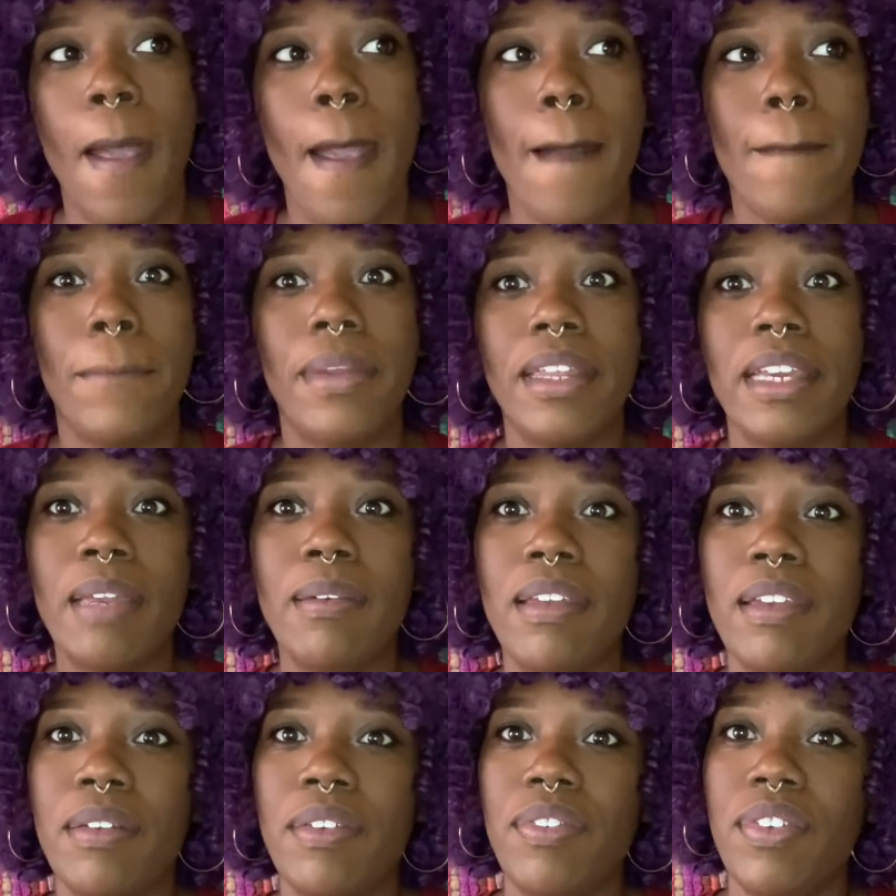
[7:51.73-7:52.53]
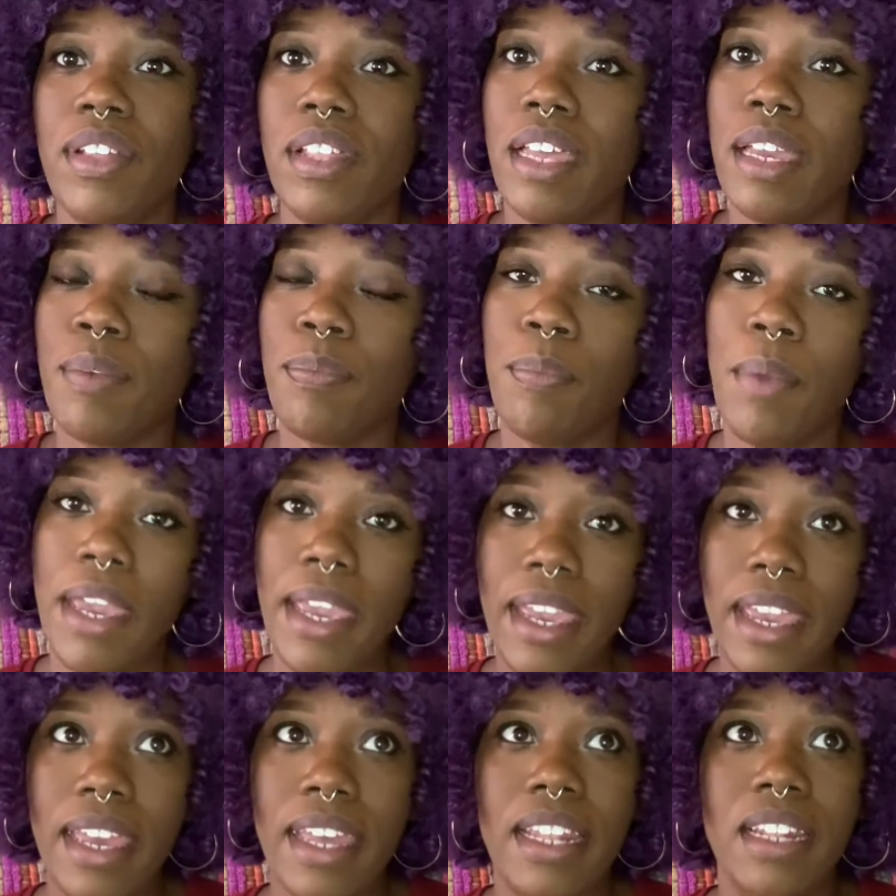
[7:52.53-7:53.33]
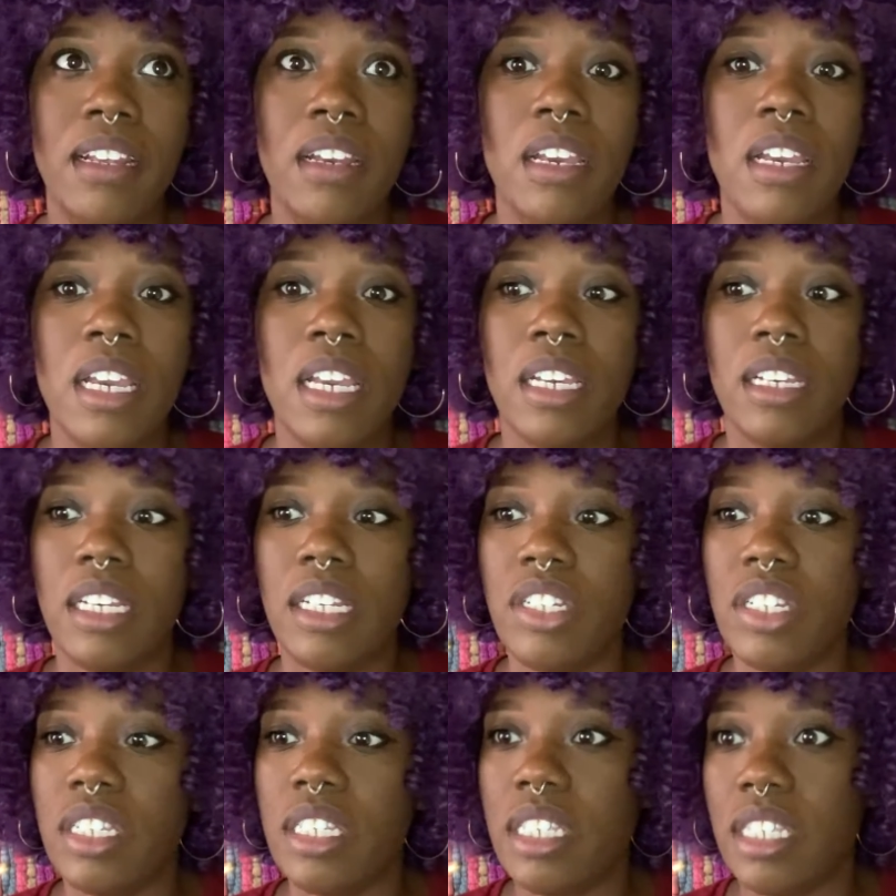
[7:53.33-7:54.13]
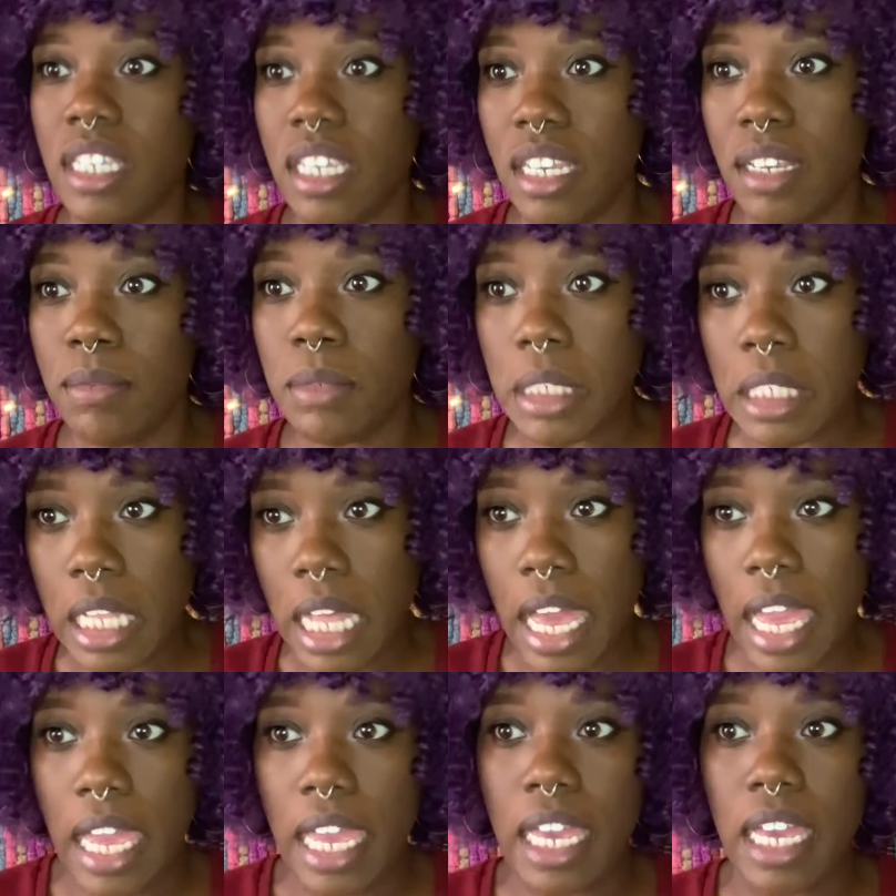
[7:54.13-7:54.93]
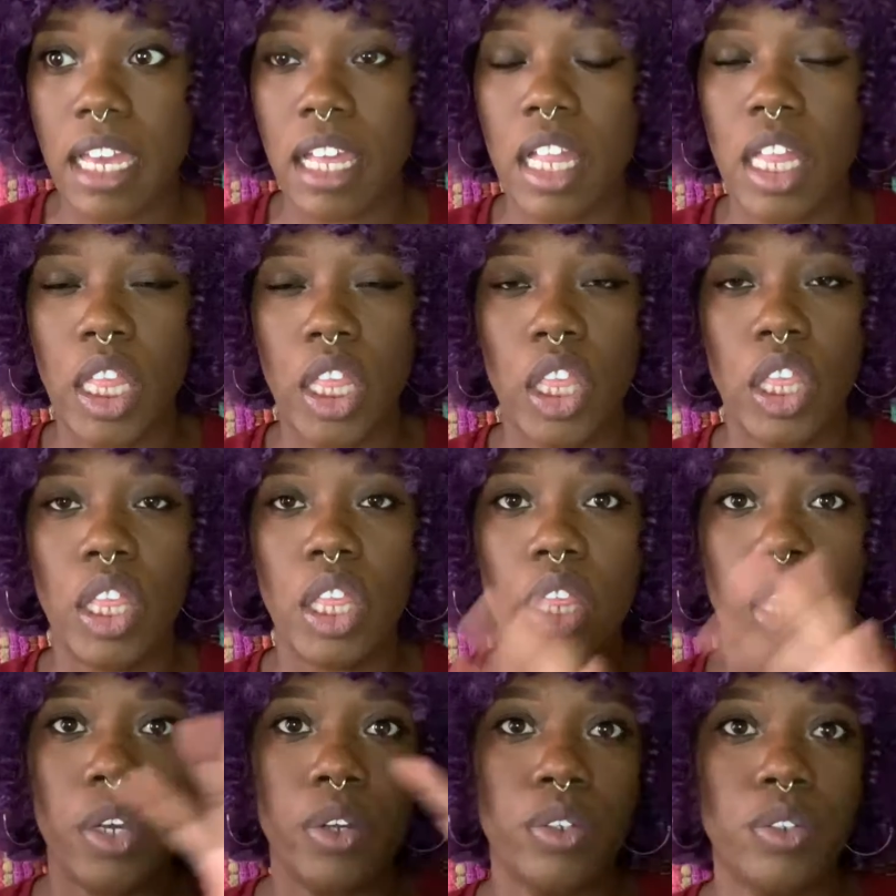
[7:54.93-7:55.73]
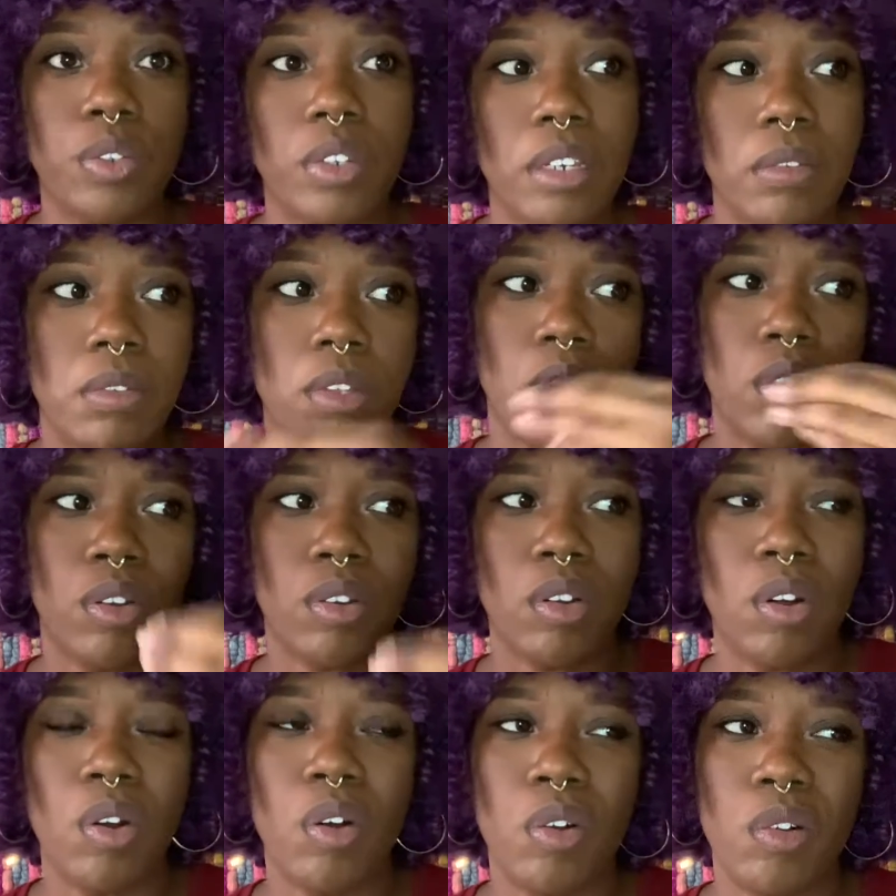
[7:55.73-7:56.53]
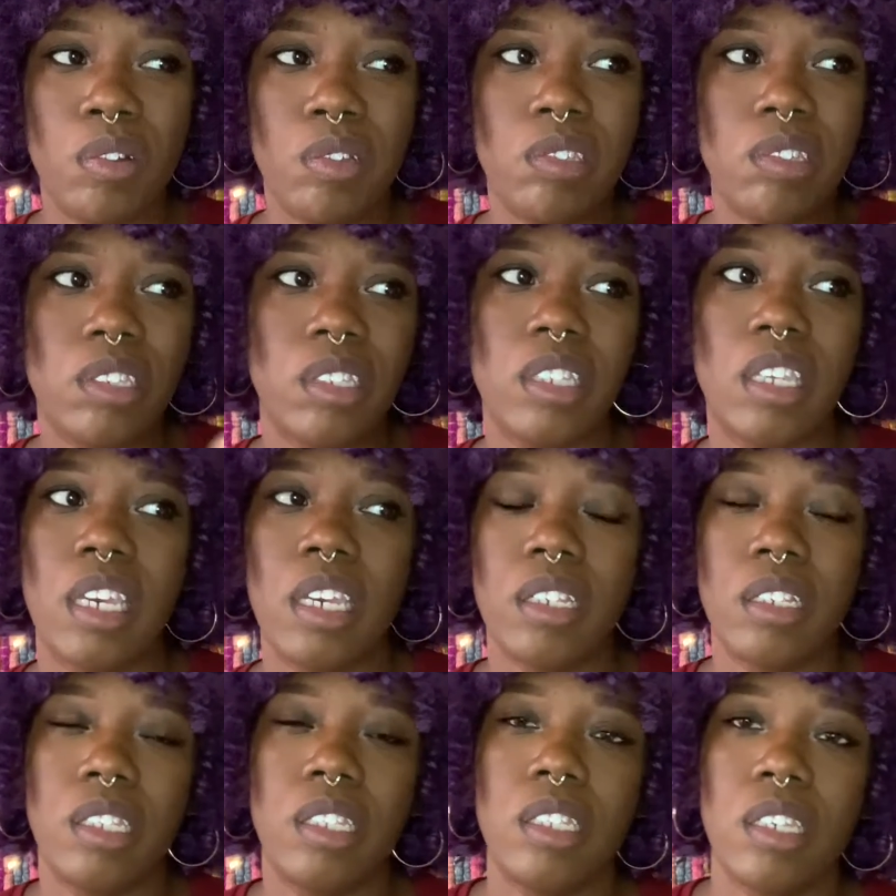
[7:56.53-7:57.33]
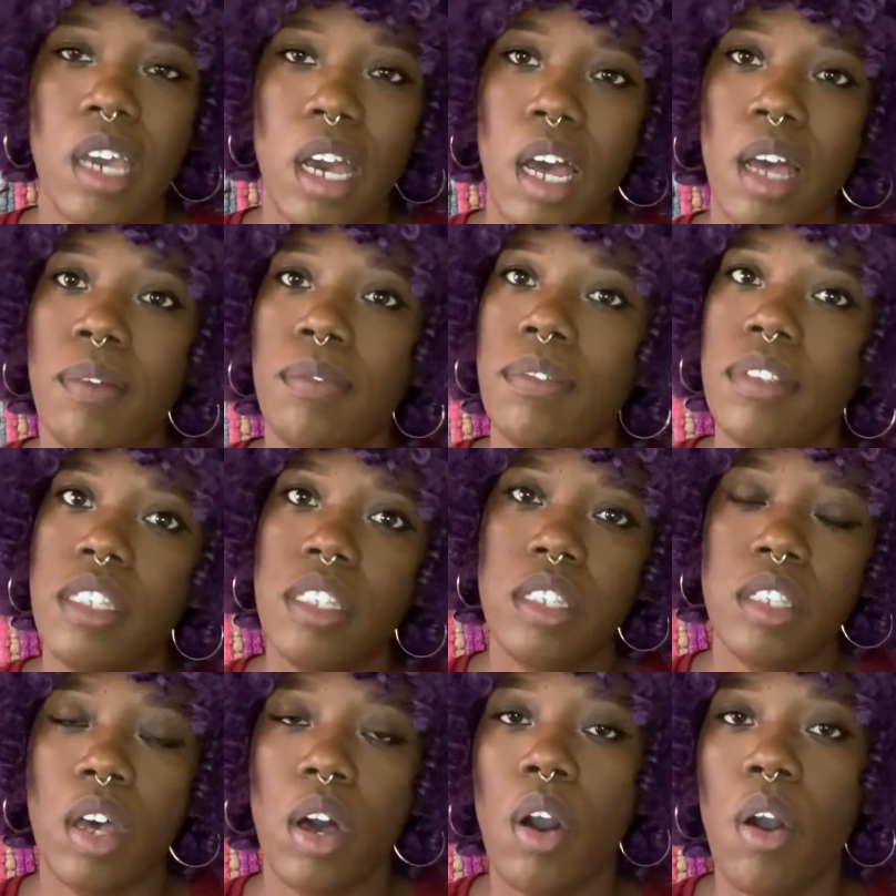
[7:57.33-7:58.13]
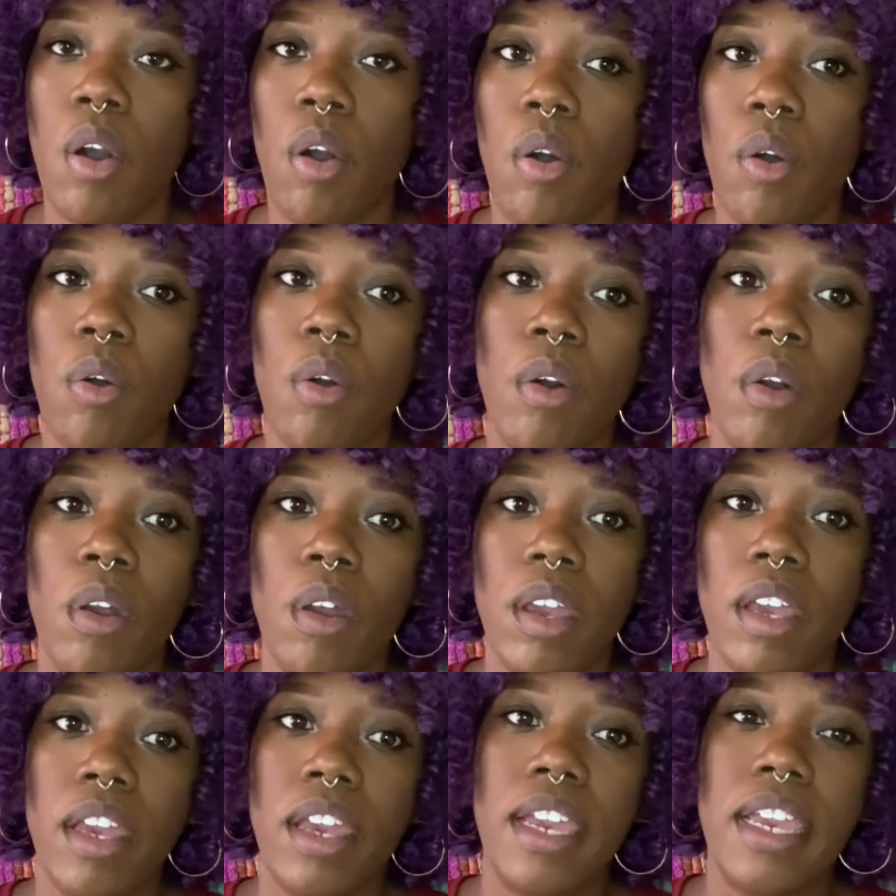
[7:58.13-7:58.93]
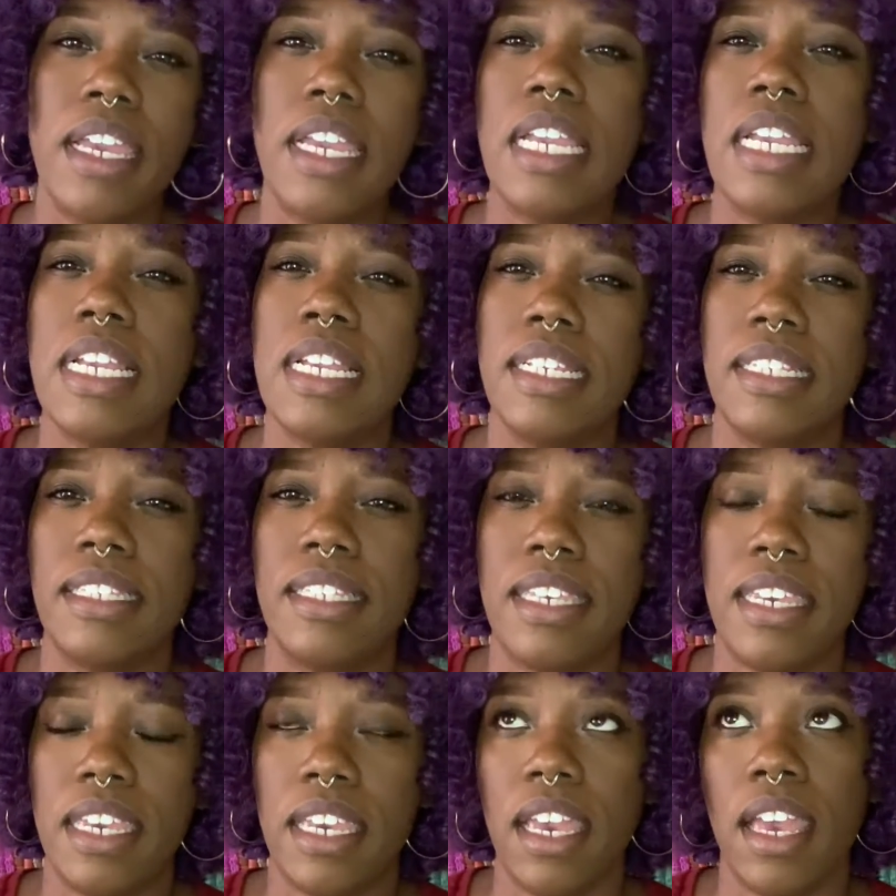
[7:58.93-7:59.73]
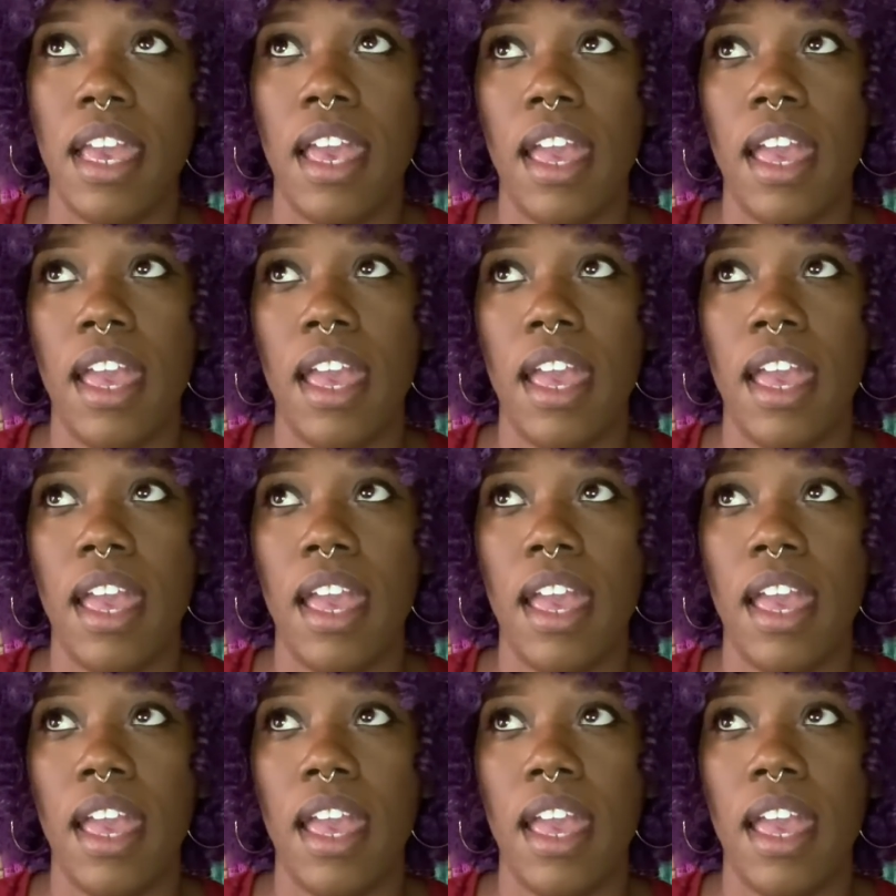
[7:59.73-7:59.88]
but it can make me feel like, man, it just seems like their dreams and their goals, it just comes so easy.